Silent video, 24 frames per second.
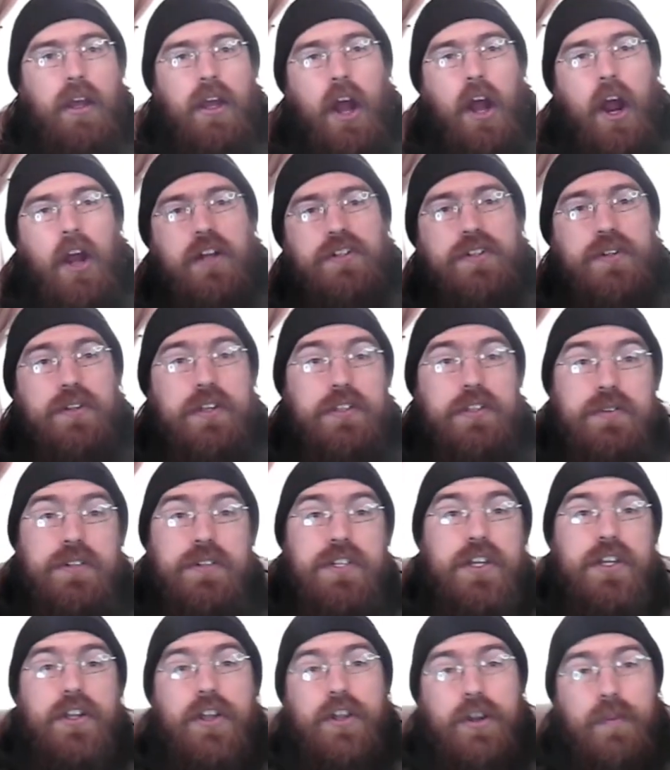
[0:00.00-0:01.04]
Alright, so this
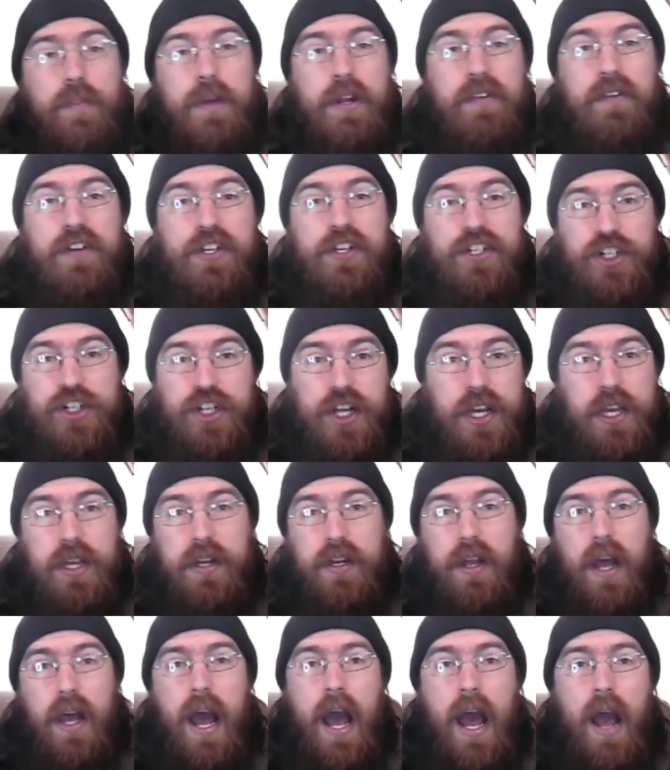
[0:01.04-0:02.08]
one's a little bit of a
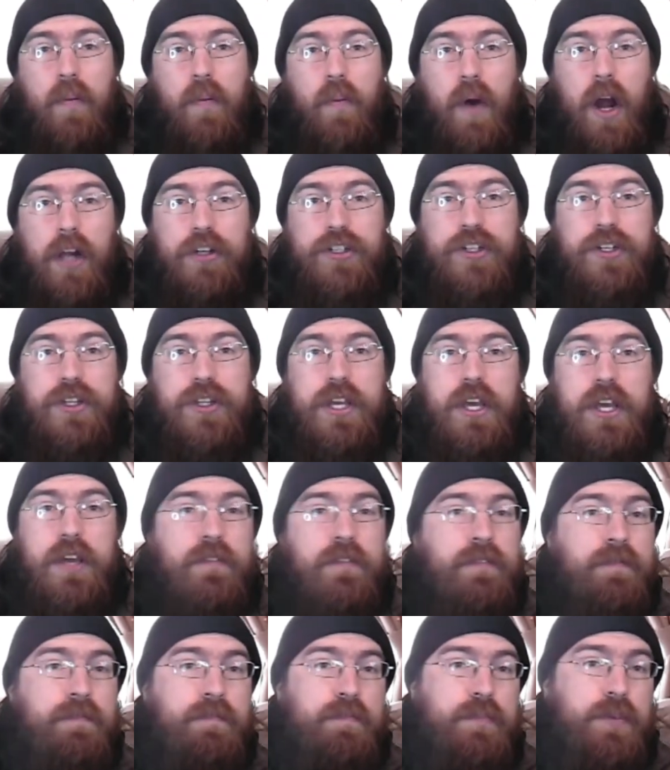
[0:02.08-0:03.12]
cheat. I watched
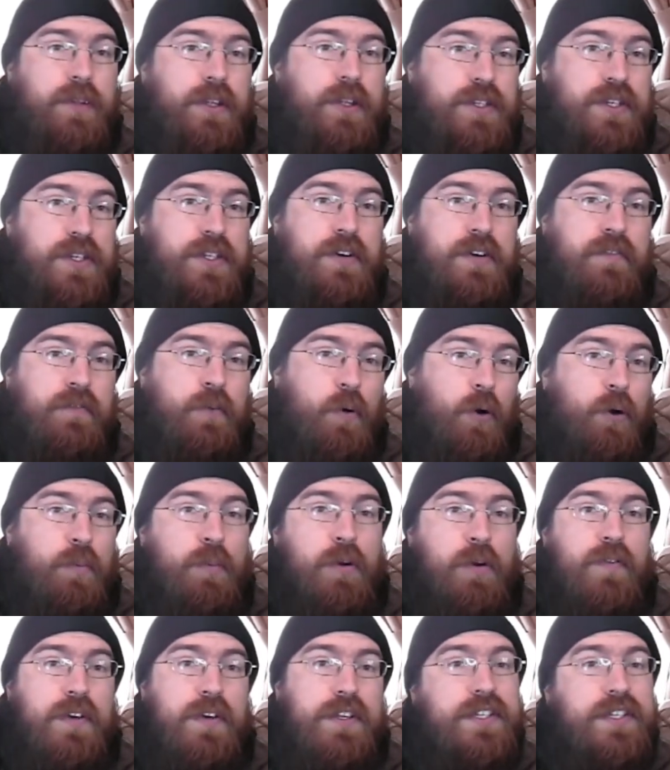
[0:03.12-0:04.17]
the This is a
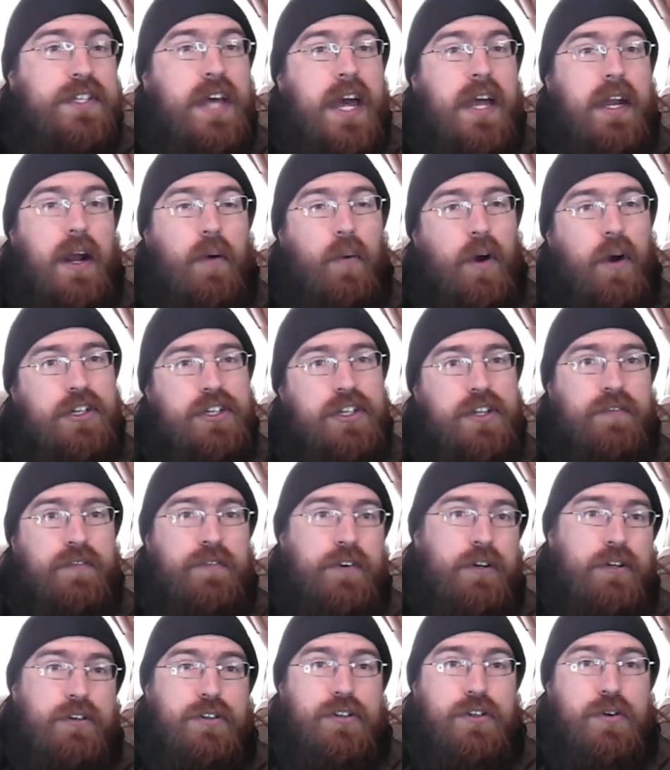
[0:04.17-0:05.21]
4-movie set. I watched the
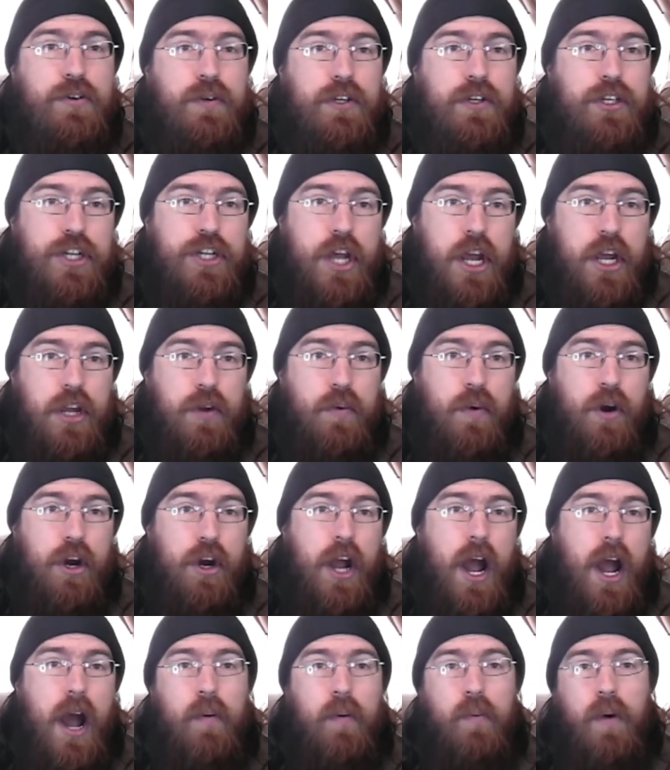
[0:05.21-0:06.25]
first two in
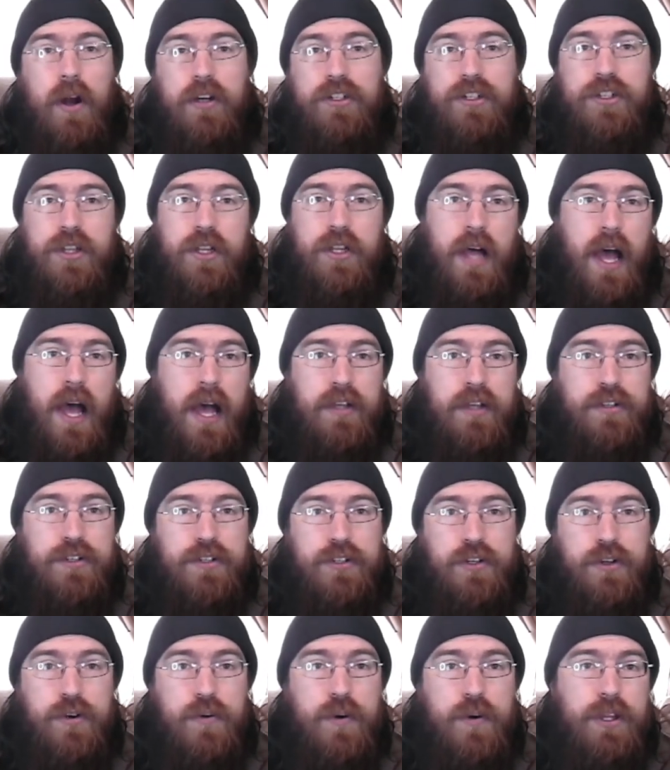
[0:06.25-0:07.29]
January. I watched the
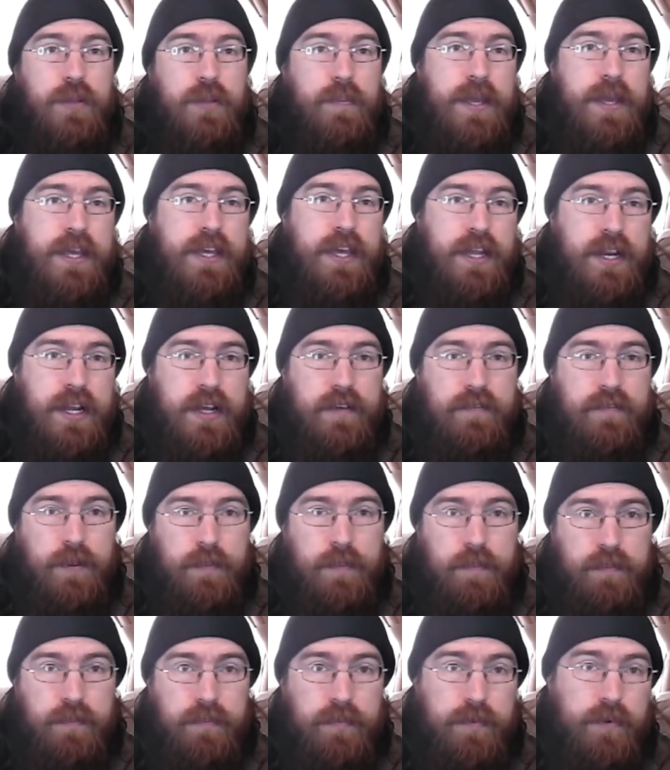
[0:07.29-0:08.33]
last two at the beginning
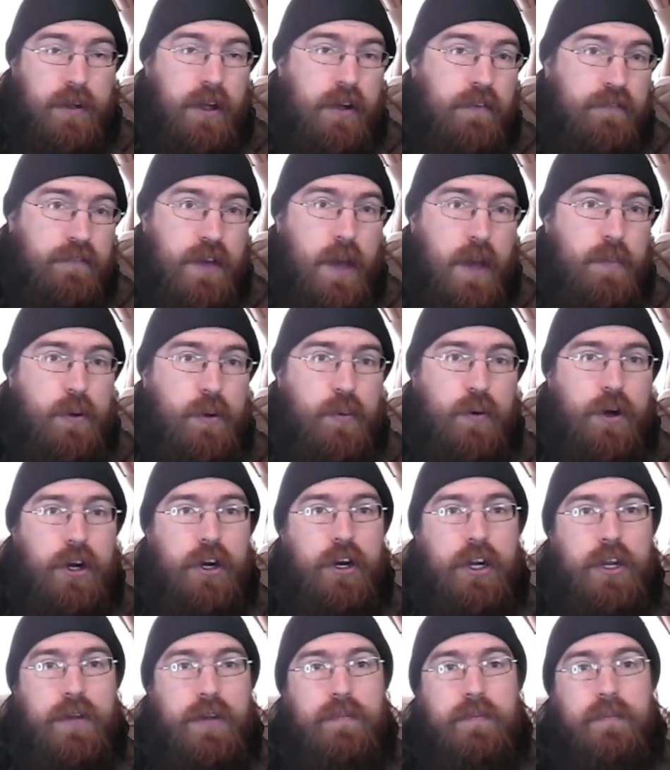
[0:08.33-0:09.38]
of February.
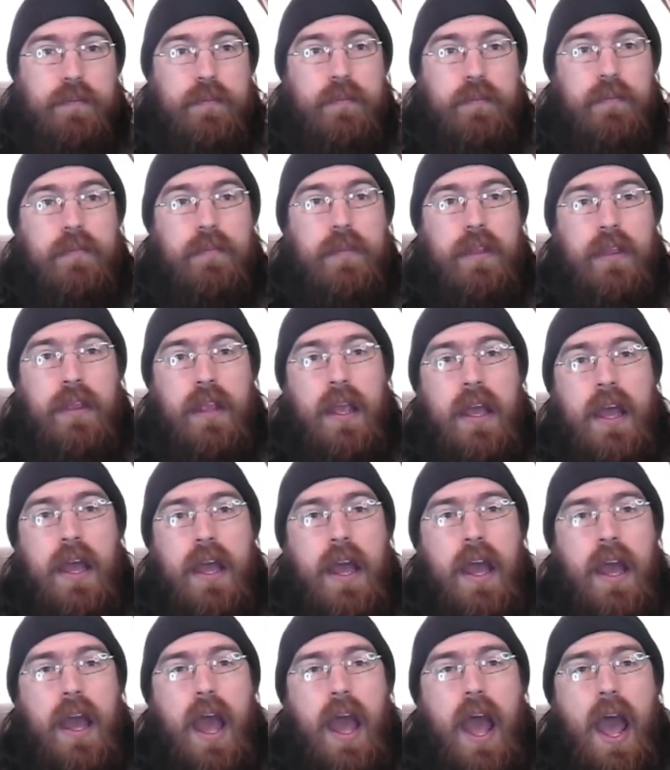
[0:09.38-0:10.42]

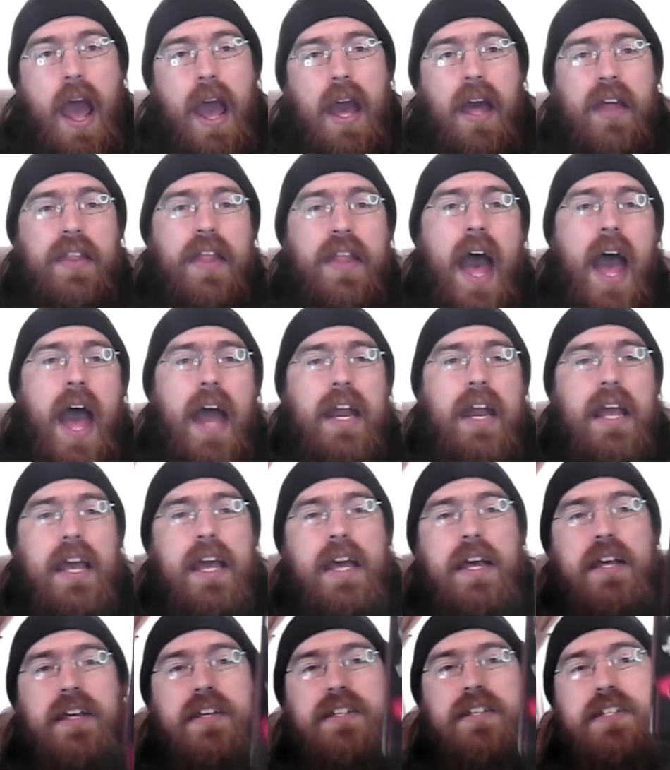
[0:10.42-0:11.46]
And that
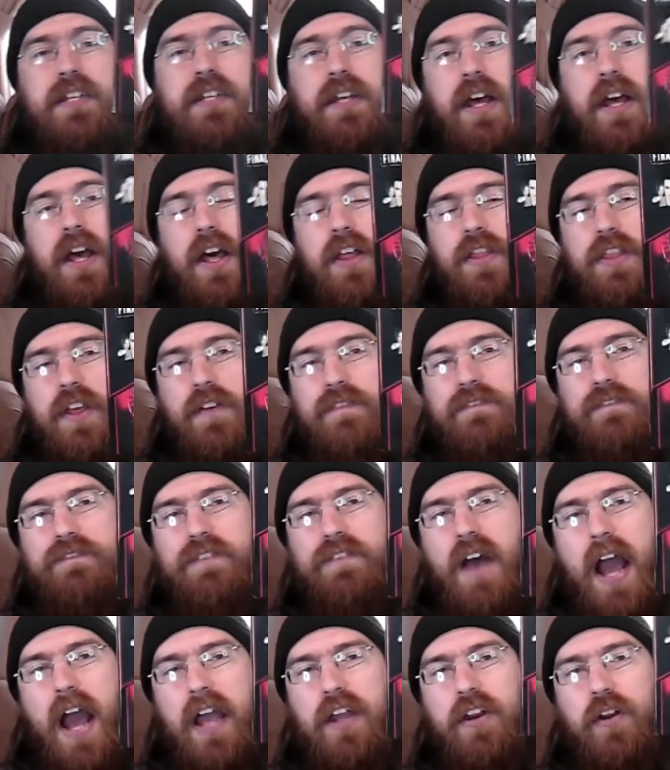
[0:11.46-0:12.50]
is the
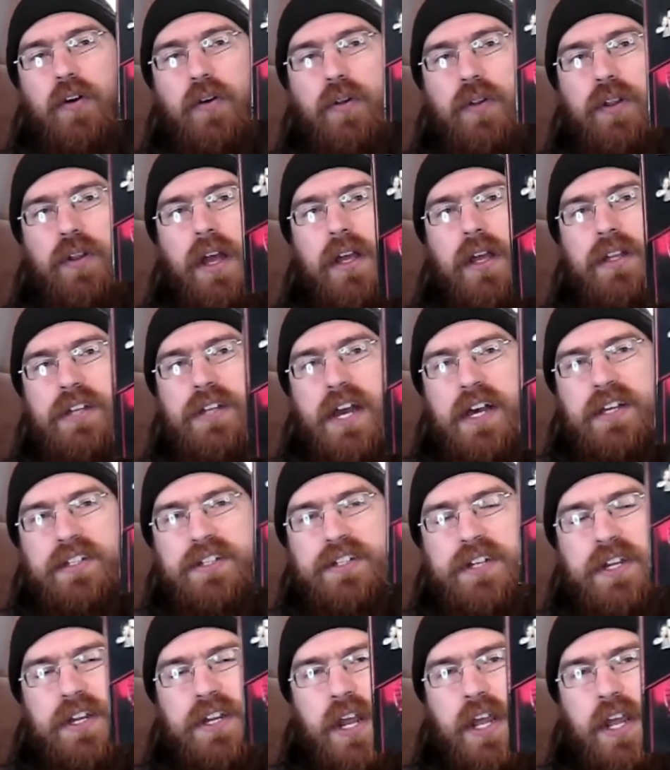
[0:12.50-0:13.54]
Final
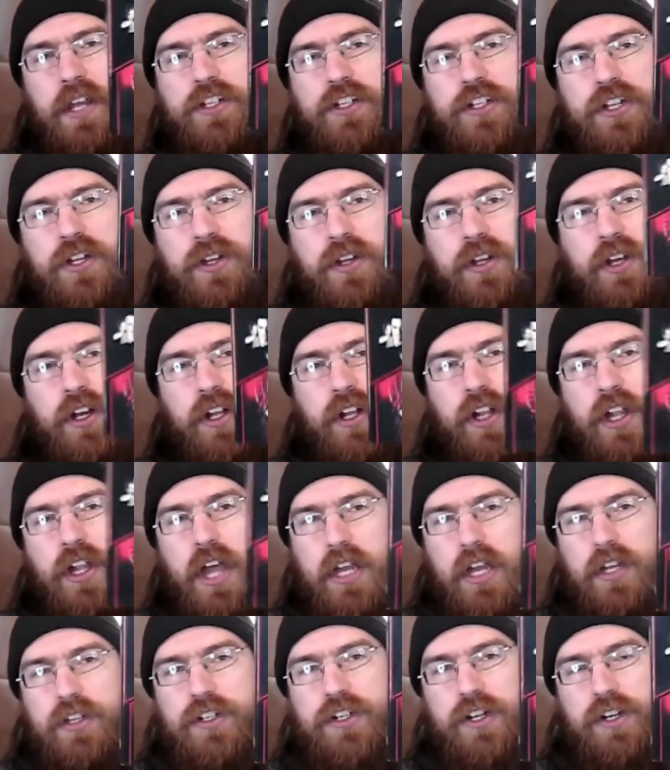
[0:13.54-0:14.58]
Destination
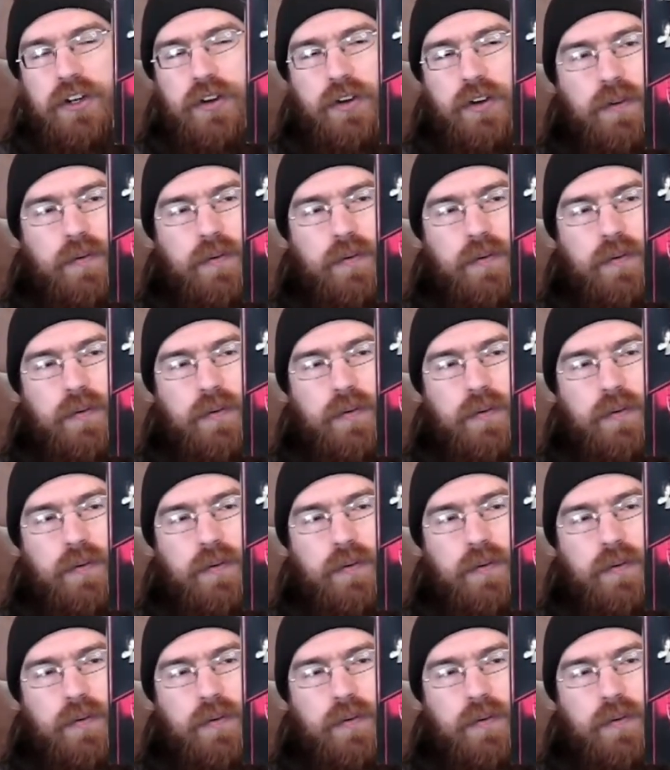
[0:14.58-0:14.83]
Collection.